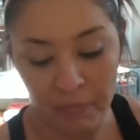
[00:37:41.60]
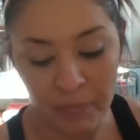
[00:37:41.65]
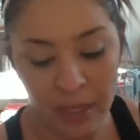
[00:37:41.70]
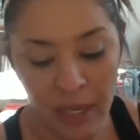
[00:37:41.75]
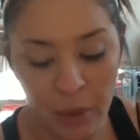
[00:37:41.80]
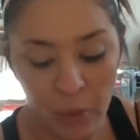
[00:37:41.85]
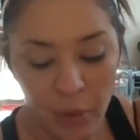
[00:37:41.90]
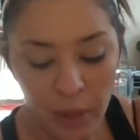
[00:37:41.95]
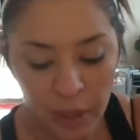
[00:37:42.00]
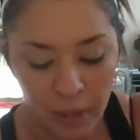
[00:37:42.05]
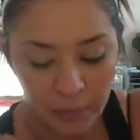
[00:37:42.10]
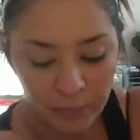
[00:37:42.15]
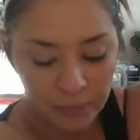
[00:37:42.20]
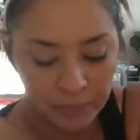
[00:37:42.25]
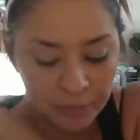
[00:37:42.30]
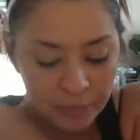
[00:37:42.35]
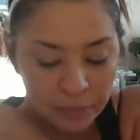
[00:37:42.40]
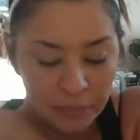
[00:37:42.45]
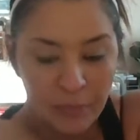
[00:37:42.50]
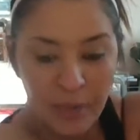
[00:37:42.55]
It will.
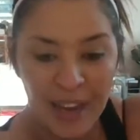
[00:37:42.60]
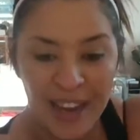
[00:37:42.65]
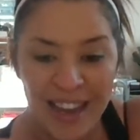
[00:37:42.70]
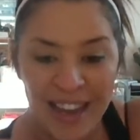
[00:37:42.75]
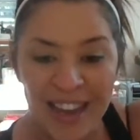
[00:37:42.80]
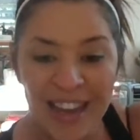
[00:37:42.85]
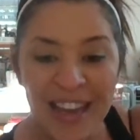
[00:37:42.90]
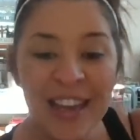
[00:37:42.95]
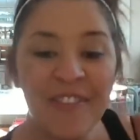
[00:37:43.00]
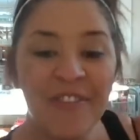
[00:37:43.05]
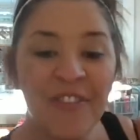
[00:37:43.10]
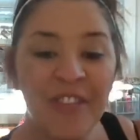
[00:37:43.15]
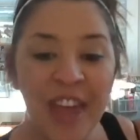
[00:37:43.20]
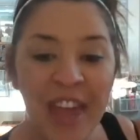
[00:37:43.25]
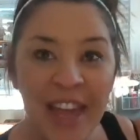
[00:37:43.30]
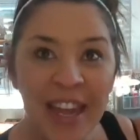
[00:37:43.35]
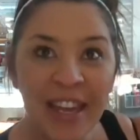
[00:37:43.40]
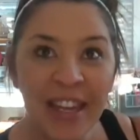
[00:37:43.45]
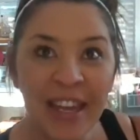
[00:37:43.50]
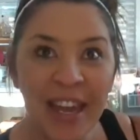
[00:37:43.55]
If
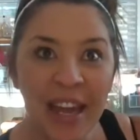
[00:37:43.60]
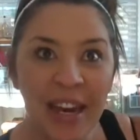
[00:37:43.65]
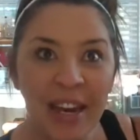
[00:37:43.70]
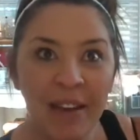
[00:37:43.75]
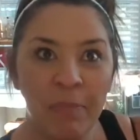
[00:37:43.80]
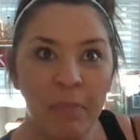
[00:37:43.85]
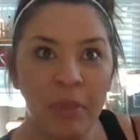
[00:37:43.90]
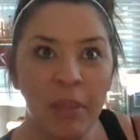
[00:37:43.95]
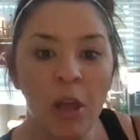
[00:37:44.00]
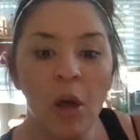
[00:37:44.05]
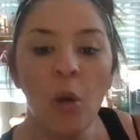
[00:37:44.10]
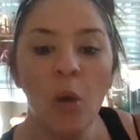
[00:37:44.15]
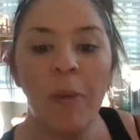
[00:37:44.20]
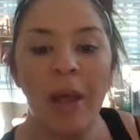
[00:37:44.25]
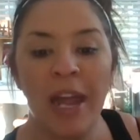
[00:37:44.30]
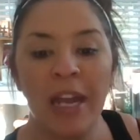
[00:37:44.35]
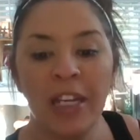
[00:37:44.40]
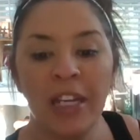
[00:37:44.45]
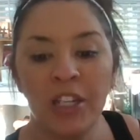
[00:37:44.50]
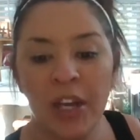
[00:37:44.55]
they get a low
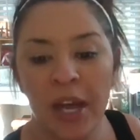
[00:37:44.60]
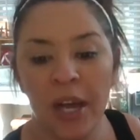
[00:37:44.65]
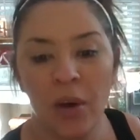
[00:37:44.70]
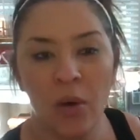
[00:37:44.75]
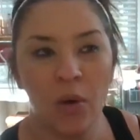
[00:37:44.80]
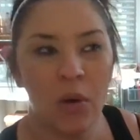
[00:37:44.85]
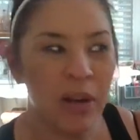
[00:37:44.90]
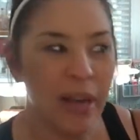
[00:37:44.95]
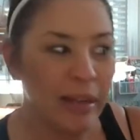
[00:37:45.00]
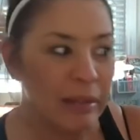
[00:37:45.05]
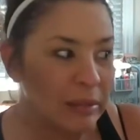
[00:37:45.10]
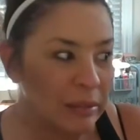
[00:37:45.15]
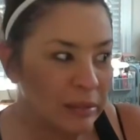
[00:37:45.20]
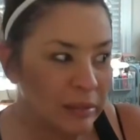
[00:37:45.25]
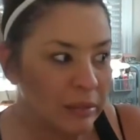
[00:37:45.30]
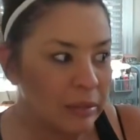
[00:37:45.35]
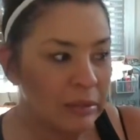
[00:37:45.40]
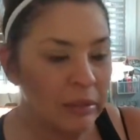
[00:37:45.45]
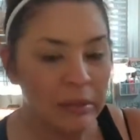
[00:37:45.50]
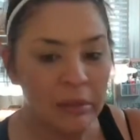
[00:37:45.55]
paycheck or like,
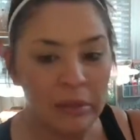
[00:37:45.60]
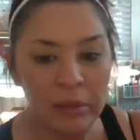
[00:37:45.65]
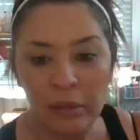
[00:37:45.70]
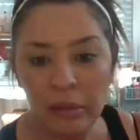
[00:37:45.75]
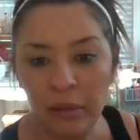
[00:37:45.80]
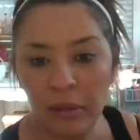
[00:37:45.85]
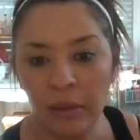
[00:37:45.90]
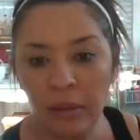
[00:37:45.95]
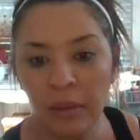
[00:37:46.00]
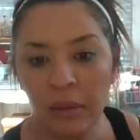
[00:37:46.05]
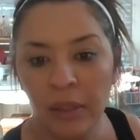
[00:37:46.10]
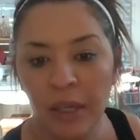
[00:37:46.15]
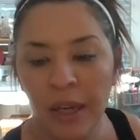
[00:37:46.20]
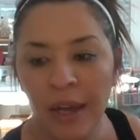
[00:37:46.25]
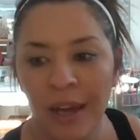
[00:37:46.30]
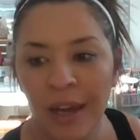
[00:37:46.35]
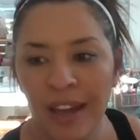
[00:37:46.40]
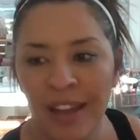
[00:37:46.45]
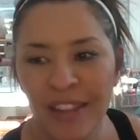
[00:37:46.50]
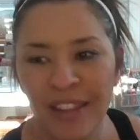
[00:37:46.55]
oh,
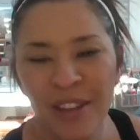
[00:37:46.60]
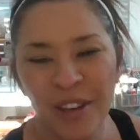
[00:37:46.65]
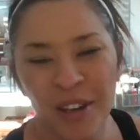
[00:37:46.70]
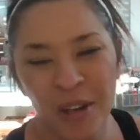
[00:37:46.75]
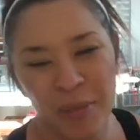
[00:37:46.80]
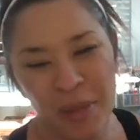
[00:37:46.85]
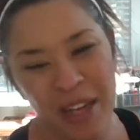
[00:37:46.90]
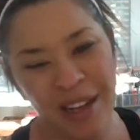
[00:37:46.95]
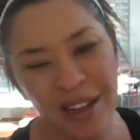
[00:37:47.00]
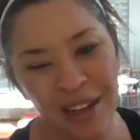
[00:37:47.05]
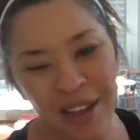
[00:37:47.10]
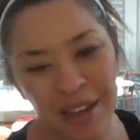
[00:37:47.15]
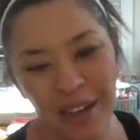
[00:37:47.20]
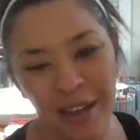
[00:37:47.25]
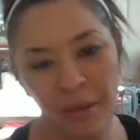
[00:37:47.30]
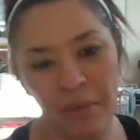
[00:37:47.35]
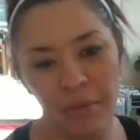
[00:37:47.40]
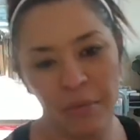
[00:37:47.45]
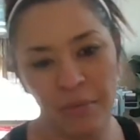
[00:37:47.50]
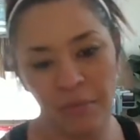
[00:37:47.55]
then they're going to be
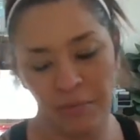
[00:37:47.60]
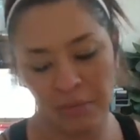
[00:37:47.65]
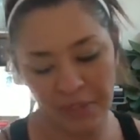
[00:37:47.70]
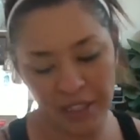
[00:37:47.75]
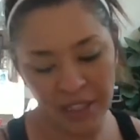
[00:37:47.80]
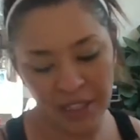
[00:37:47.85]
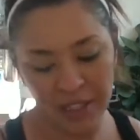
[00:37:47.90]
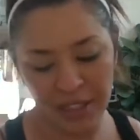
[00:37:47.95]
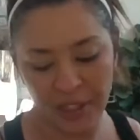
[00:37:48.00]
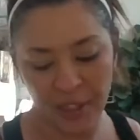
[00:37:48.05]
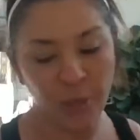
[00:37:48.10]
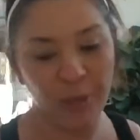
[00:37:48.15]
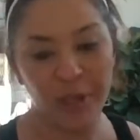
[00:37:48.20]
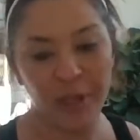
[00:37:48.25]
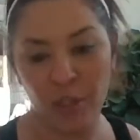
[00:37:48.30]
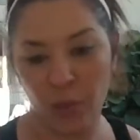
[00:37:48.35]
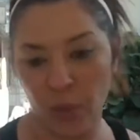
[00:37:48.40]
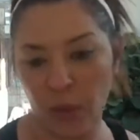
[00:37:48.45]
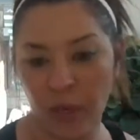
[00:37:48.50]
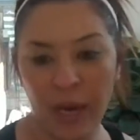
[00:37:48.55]
like, this is too much
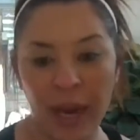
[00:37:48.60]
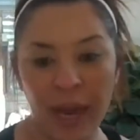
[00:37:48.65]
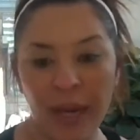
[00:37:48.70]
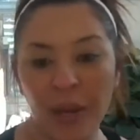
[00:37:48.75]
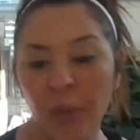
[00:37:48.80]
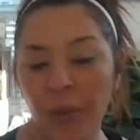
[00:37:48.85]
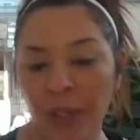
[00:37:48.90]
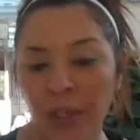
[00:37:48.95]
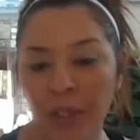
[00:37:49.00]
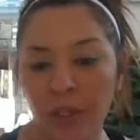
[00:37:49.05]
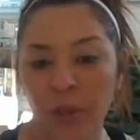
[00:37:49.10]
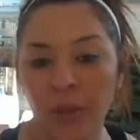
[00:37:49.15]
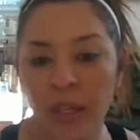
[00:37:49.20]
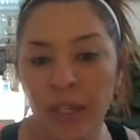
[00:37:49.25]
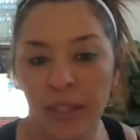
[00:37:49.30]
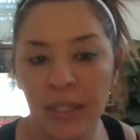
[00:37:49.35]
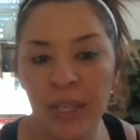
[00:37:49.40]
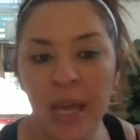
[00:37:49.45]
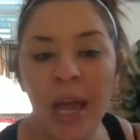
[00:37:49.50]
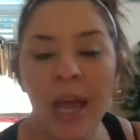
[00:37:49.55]
work. I don't want to do this.
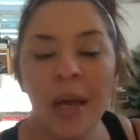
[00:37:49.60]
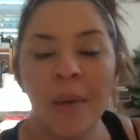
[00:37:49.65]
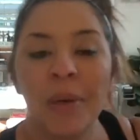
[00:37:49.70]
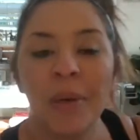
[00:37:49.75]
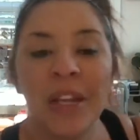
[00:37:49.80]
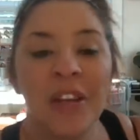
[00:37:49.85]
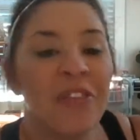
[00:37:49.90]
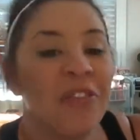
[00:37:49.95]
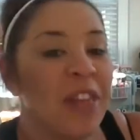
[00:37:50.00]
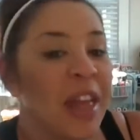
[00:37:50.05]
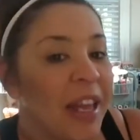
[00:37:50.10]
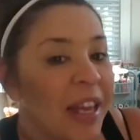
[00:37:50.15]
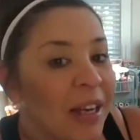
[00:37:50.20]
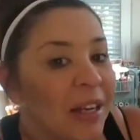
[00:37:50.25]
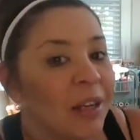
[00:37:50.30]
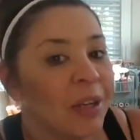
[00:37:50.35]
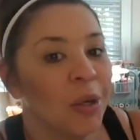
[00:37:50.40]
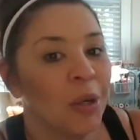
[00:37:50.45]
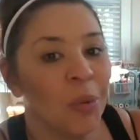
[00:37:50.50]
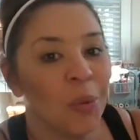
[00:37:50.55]
But if they get
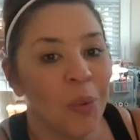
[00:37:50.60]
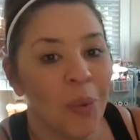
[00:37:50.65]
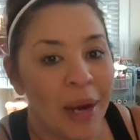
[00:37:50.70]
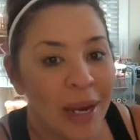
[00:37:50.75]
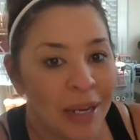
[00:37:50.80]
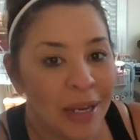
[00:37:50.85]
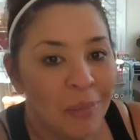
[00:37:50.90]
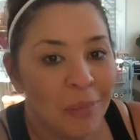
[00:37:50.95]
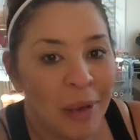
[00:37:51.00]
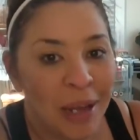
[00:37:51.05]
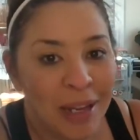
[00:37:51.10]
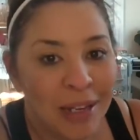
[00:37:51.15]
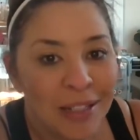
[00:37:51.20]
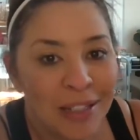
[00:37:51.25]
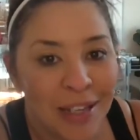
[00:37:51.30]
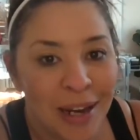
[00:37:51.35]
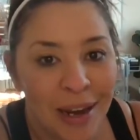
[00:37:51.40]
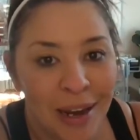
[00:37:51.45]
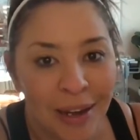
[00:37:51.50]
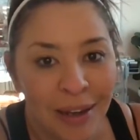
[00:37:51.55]
a great
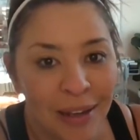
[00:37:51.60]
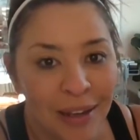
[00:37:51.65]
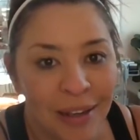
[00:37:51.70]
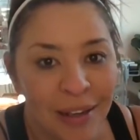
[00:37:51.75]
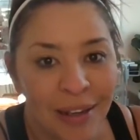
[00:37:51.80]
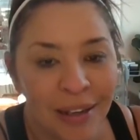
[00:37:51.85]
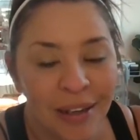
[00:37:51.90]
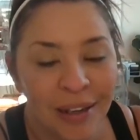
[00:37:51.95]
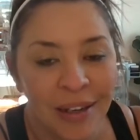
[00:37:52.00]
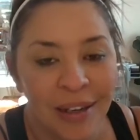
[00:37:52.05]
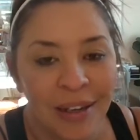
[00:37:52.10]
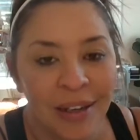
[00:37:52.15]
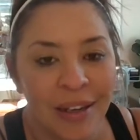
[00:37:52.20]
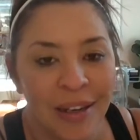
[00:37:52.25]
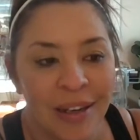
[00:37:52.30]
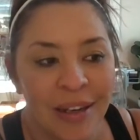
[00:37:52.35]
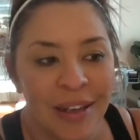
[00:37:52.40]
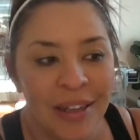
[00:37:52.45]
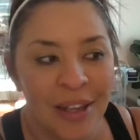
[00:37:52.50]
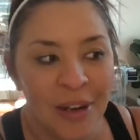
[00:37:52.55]
paycheck,
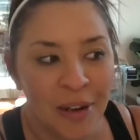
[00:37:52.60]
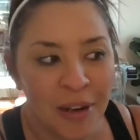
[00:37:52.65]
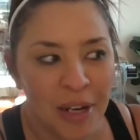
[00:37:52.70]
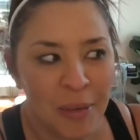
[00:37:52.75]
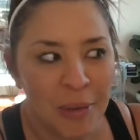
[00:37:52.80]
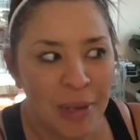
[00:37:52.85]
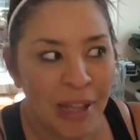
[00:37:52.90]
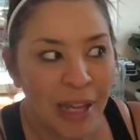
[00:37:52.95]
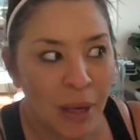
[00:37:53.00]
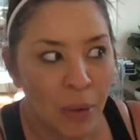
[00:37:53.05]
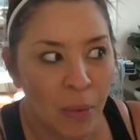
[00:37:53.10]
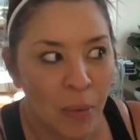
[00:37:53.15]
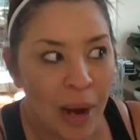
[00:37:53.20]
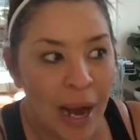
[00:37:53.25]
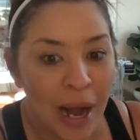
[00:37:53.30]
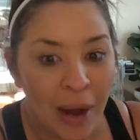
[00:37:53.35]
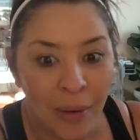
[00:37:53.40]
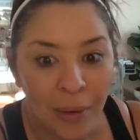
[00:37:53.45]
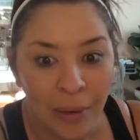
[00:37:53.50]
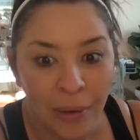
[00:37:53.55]
they're going to be like,
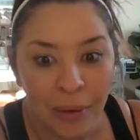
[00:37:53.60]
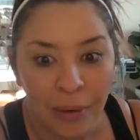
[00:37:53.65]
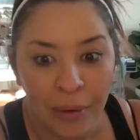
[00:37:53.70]
wow,